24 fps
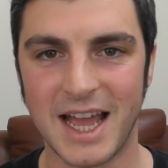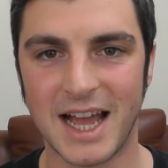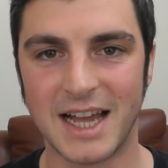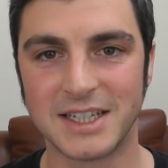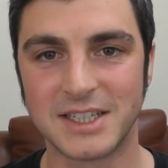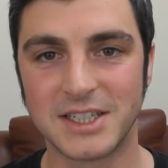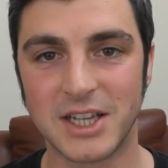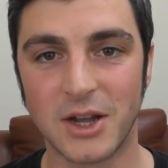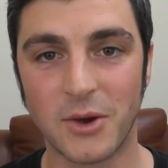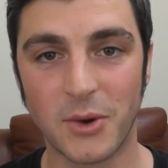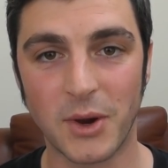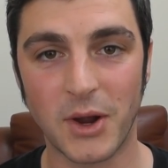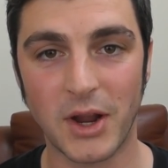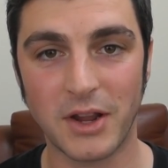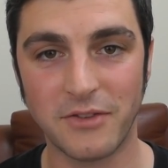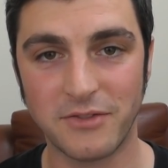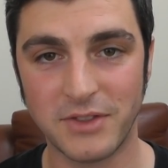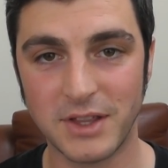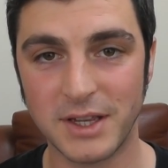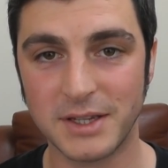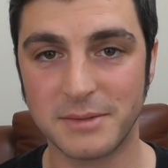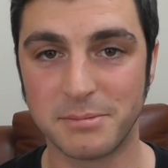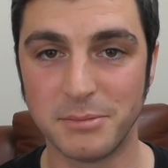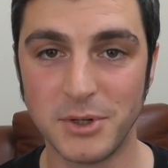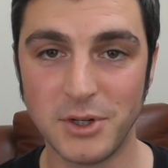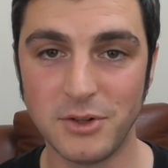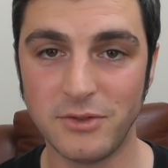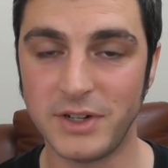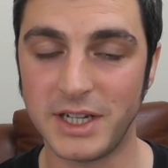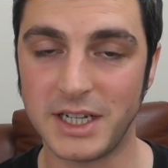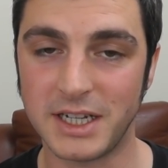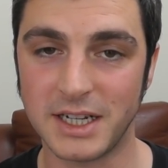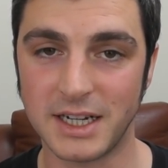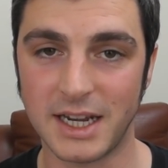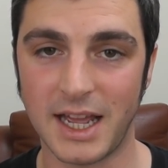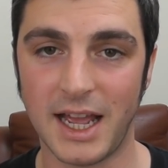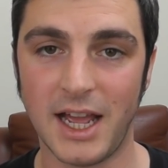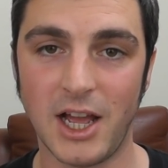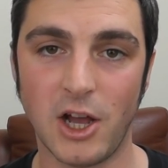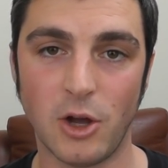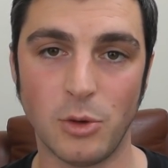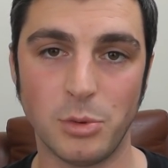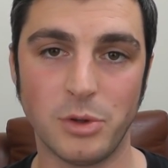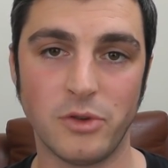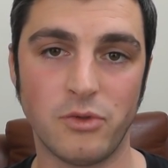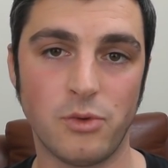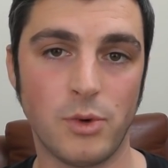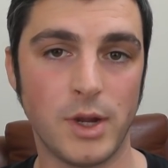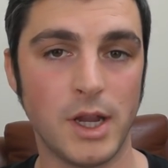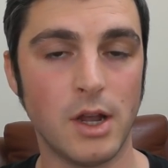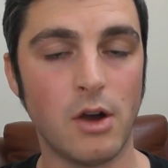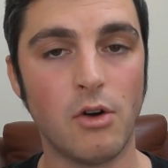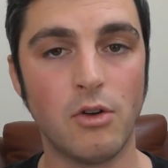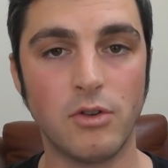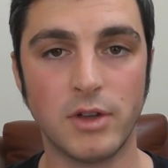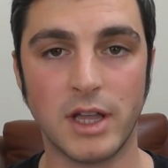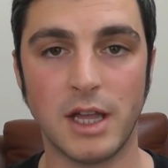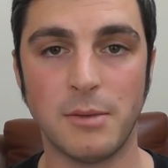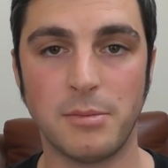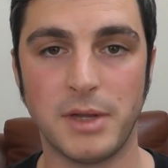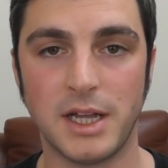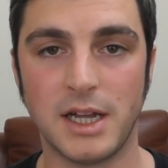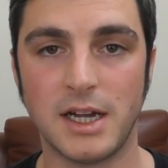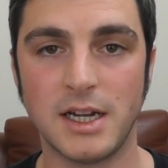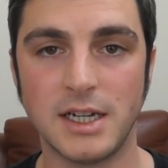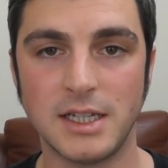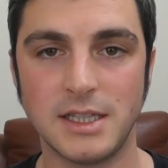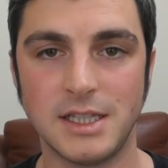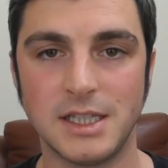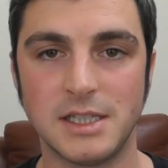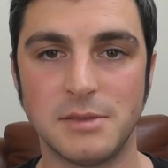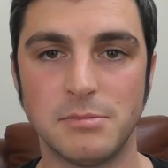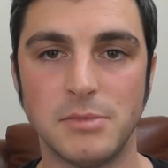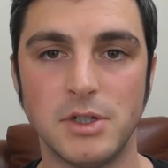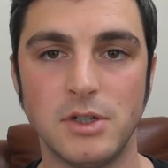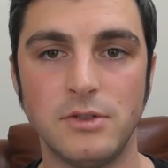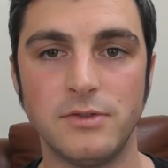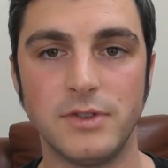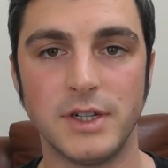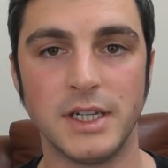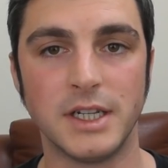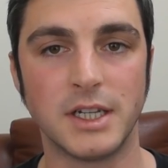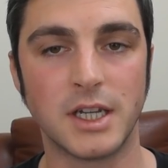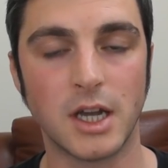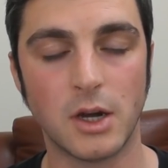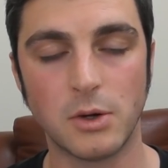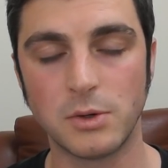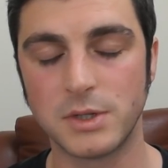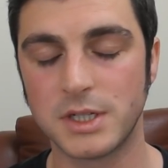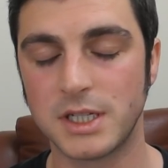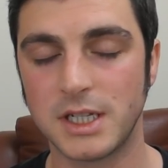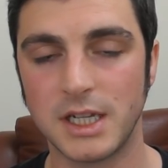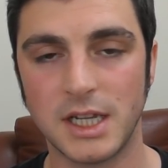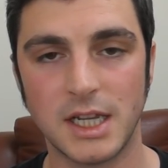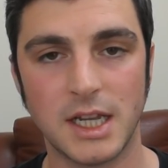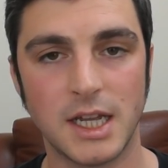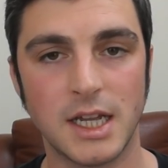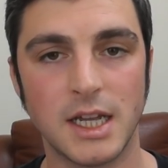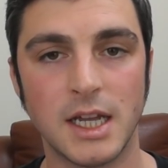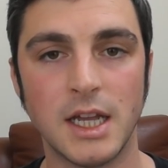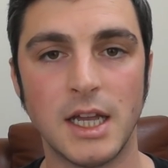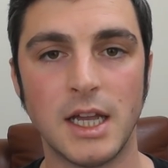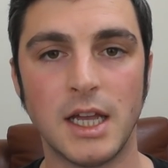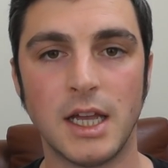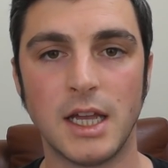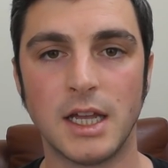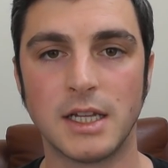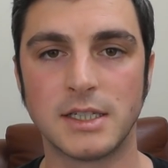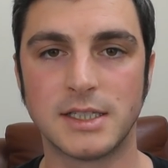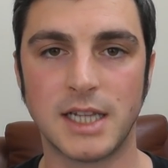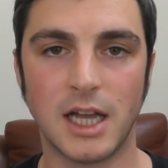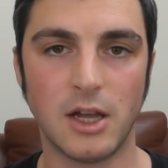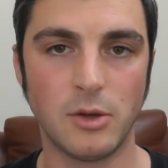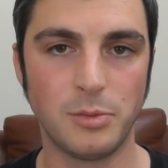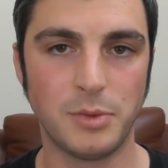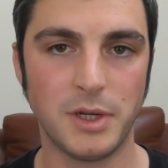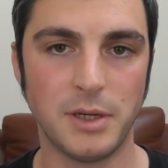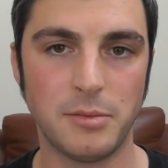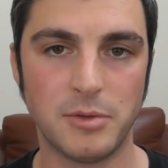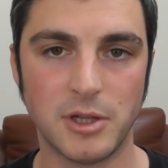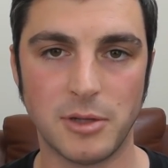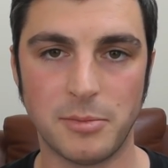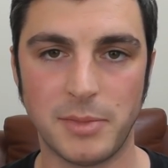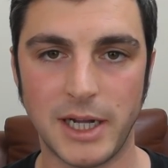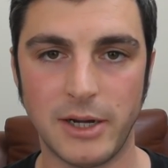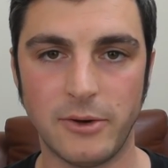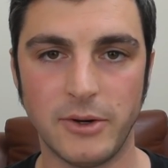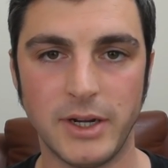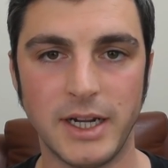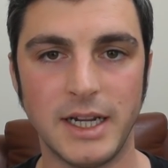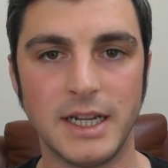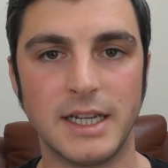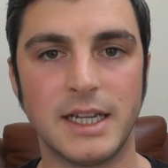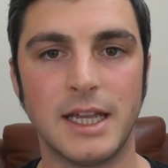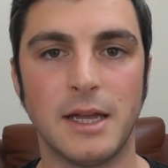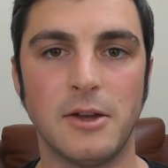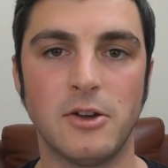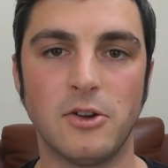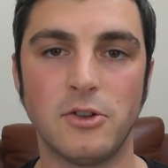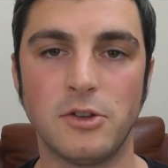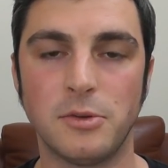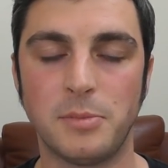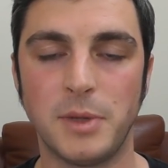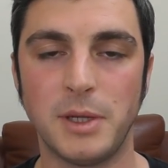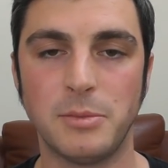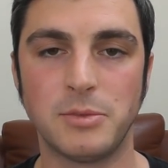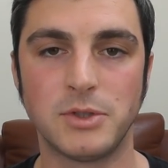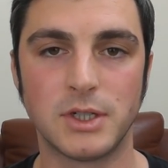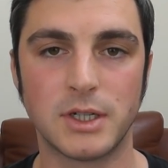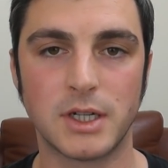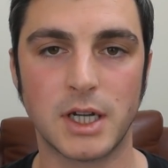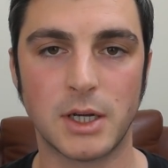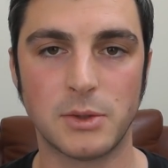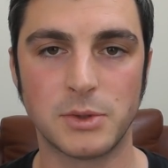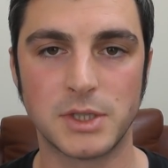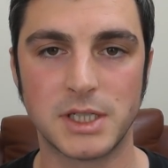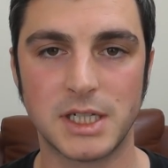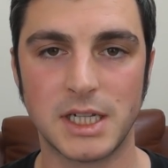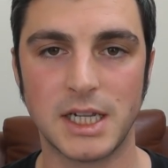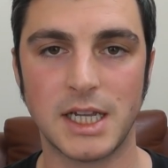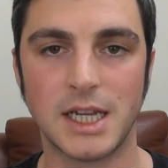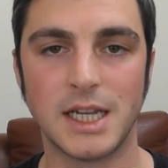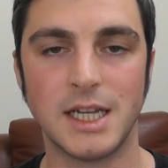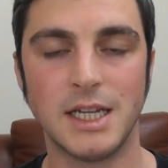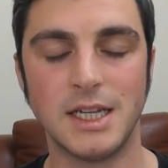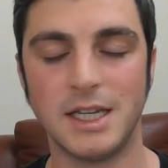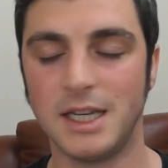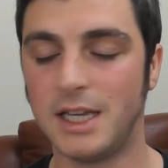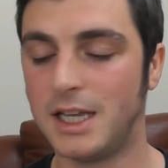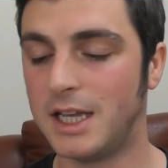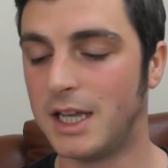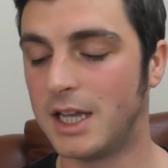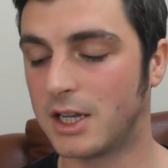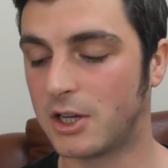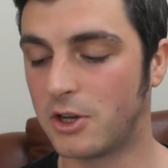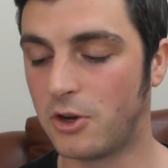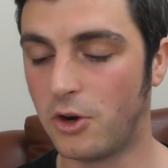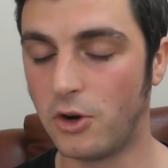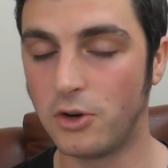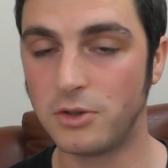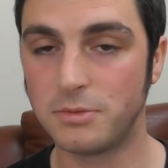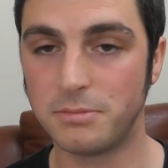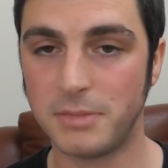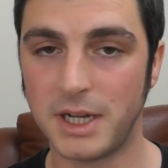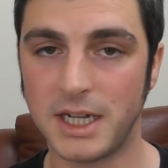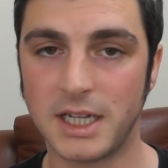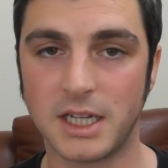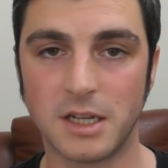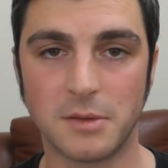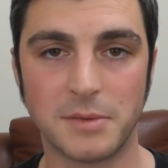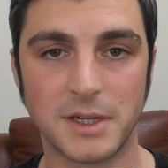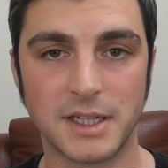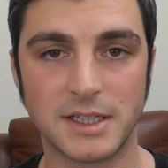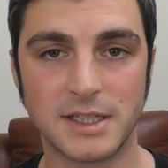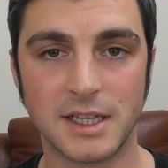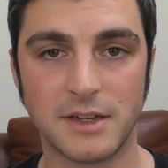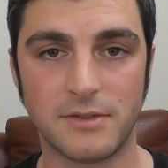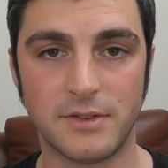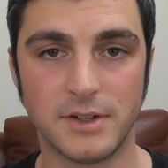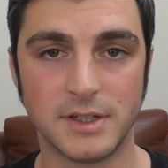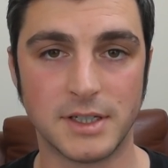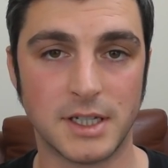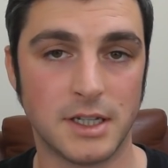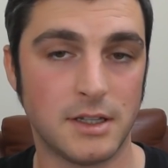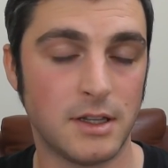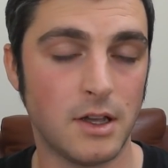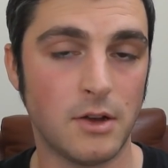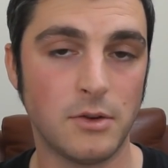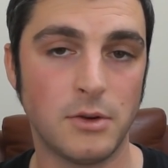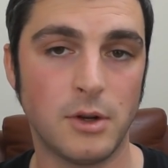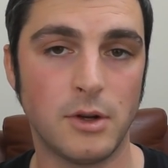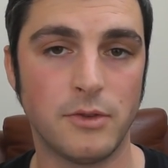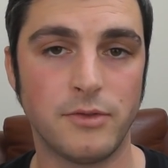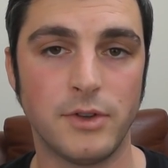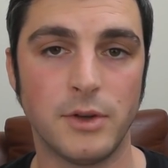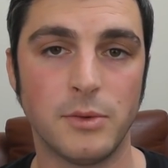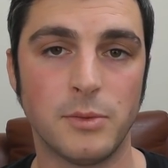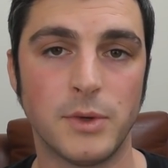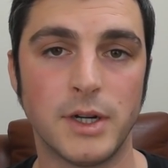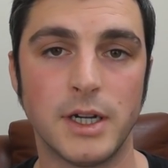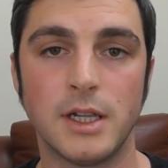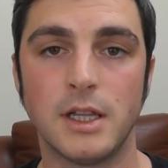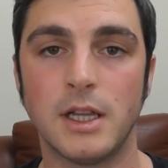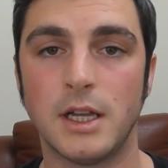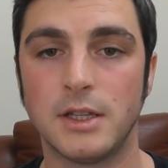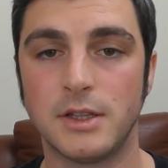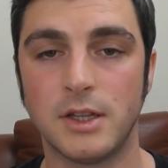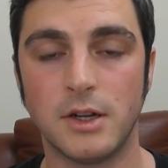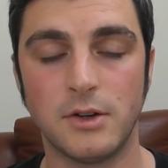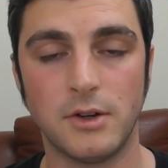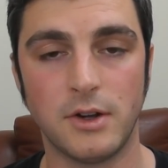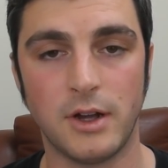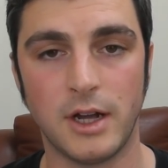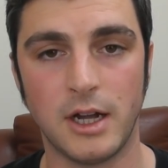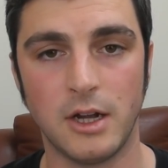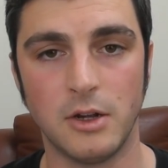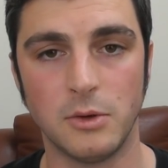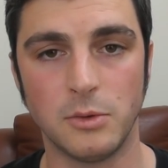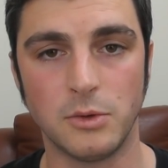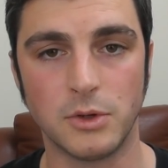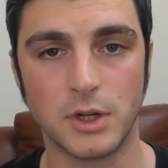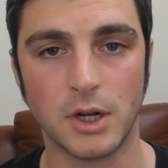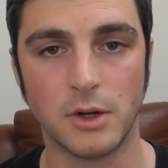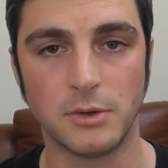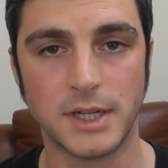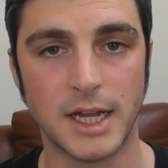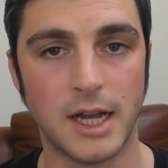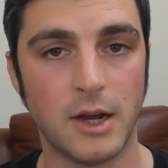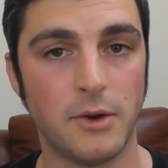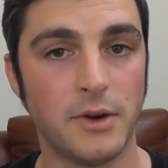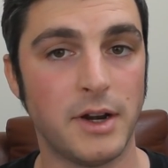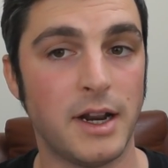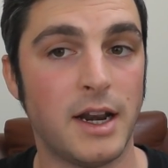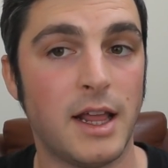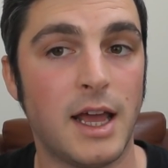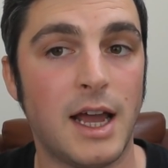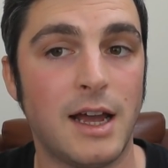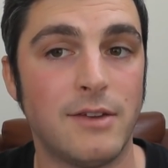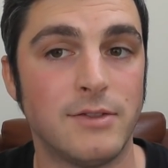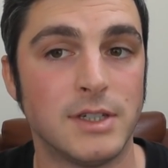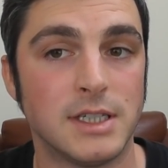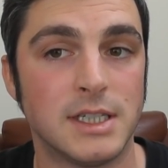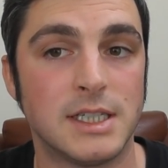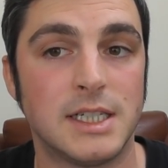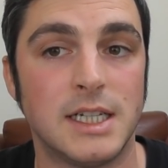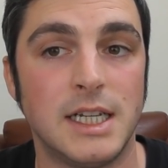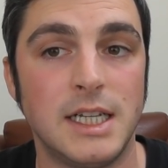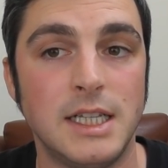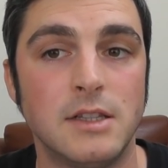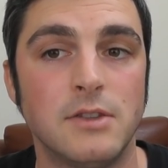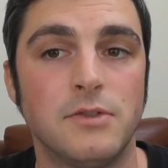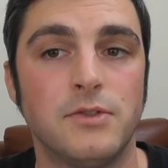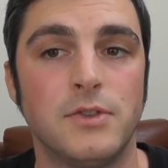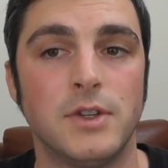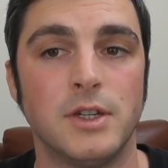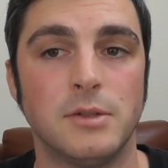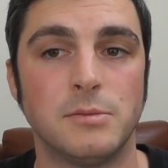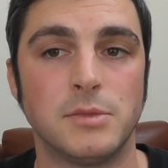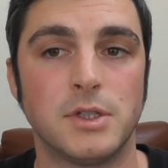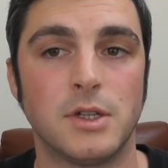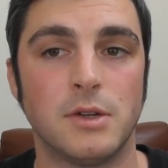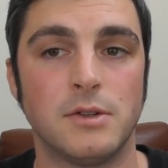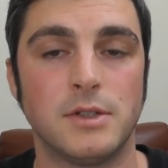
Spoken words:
And so if this movie can help, if we all get behind this movie, go see it, tell people about it, get other people to go see it, could make a big difference. I don't know if it will. I don't know how it will go down. And I haven't seen the film,